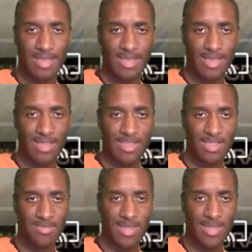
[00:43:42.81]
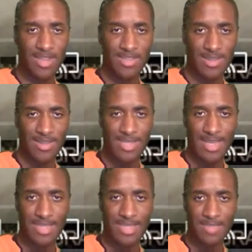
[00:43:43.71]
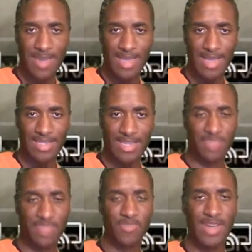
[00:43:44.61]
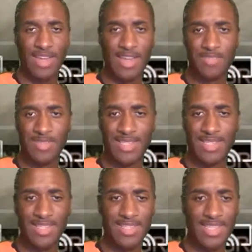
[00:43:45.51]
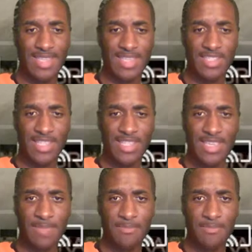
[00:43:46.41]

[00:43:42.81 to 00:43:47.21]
because the players are attacking the basket and we're out of position as the lead. So